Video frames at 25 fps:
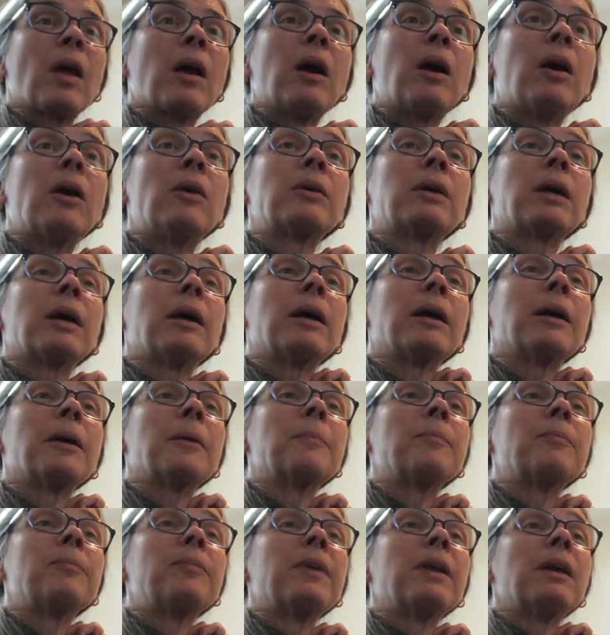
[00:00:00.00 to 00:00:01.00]
Okay,
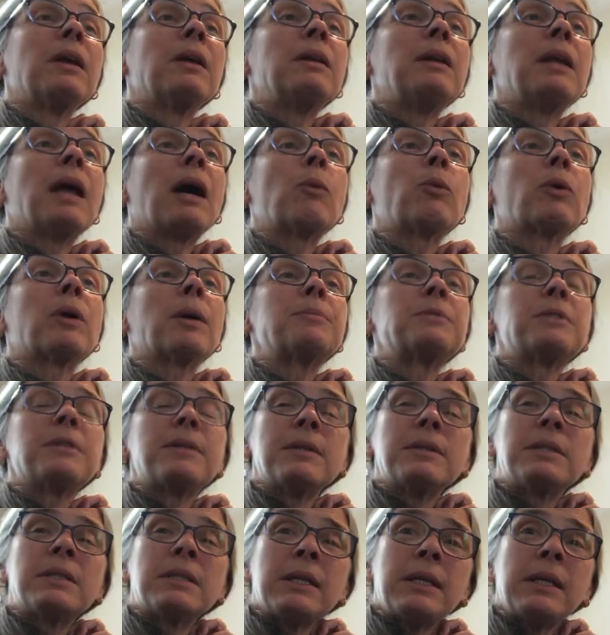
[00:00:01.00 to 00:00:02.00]
now we're up to
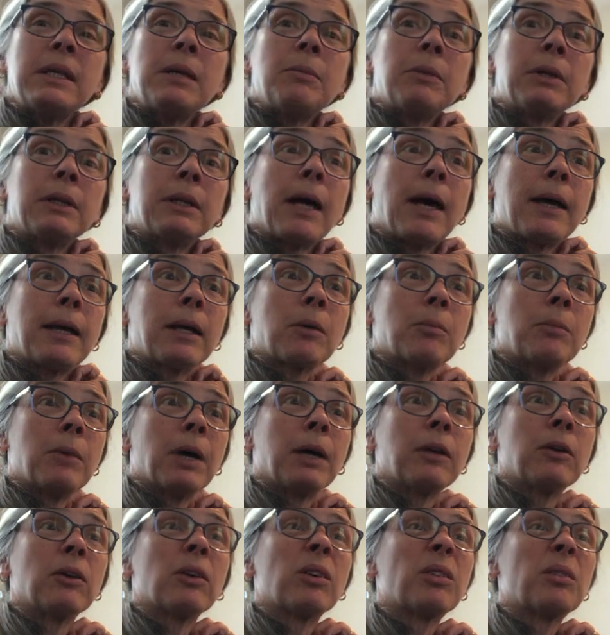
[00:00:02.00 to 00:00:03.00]
the D melodic
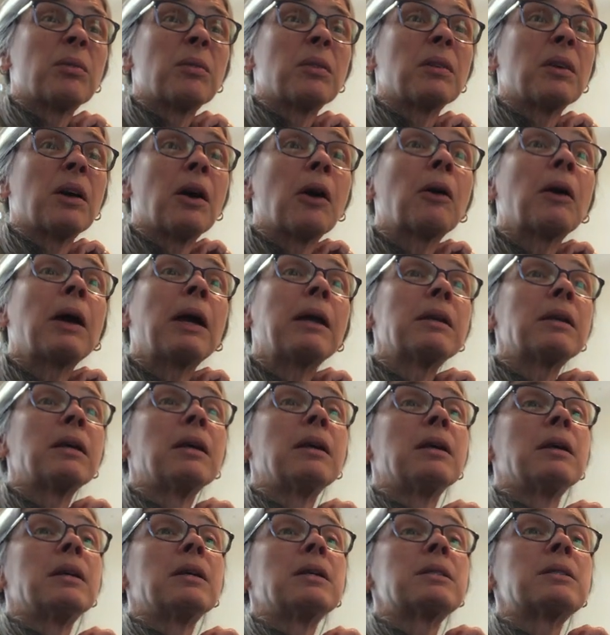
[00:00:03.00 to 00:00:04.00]
minor. All right,
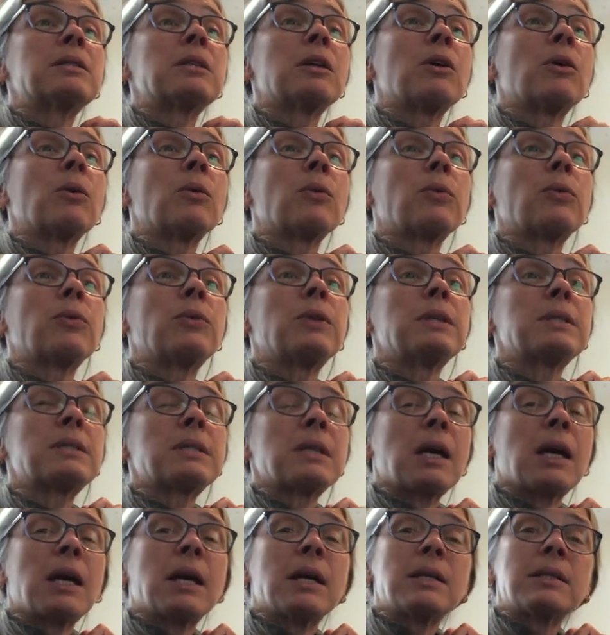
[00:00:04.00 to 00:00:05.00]
so this
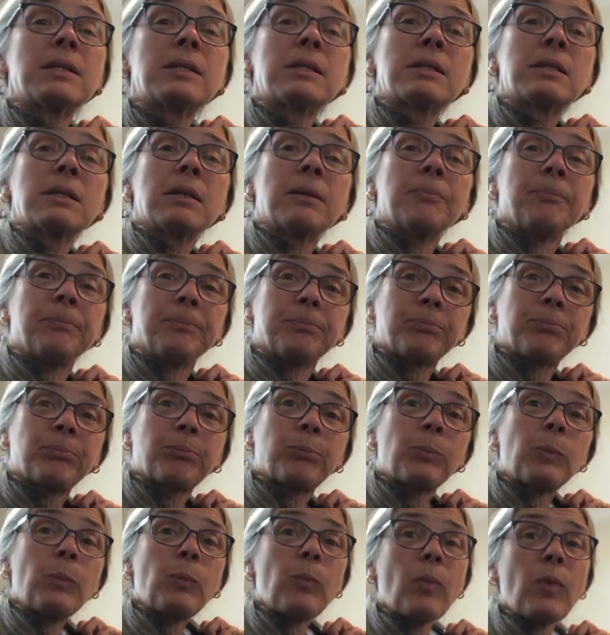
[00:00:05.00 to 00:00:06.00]
has
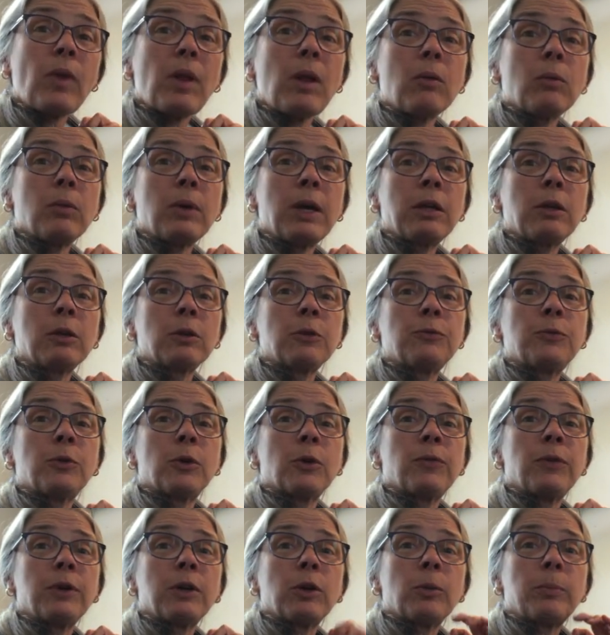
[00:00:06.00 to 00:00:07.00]
regular
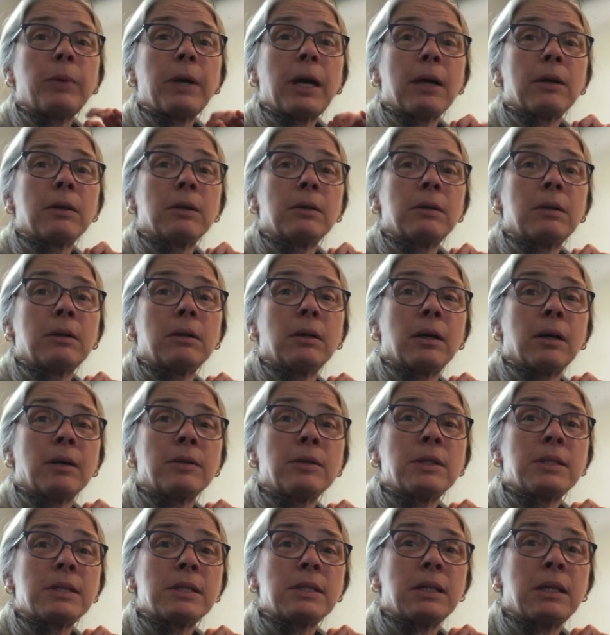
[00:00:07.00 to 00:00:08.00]
4-finger pattern on
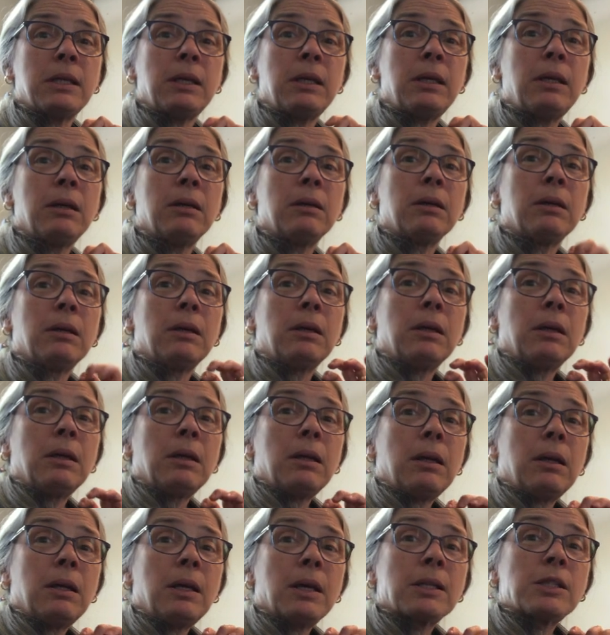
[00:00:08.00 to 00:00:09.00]
the C.
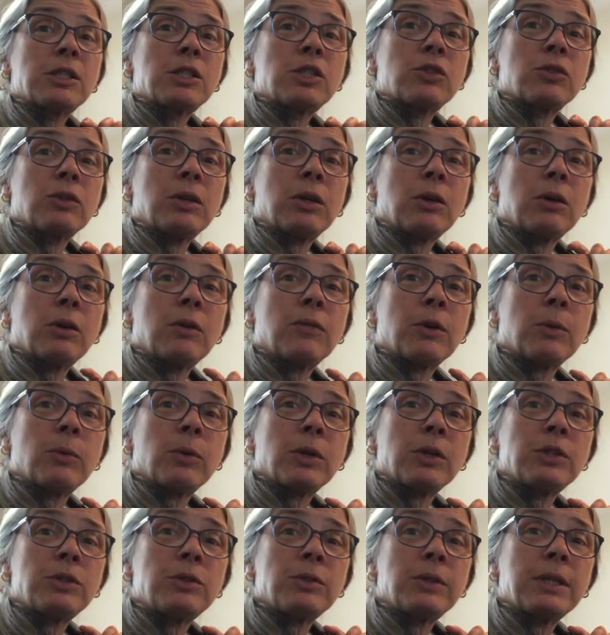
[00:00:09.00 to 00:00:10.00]
Next string over, we're
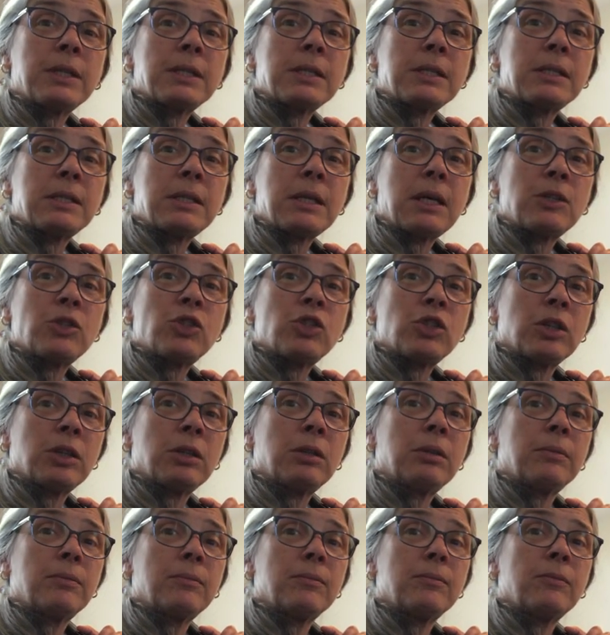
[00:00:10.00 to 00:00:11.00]
going to do an
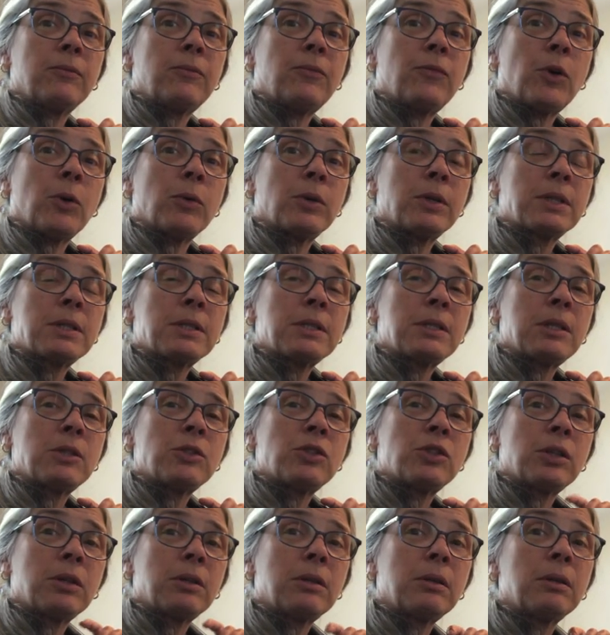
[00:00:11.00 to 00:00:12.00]
extension, forward
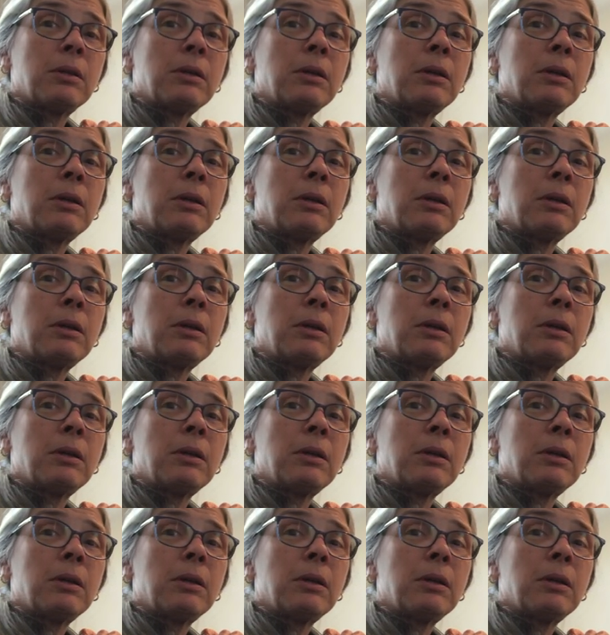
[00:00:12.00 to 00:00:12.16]
extension.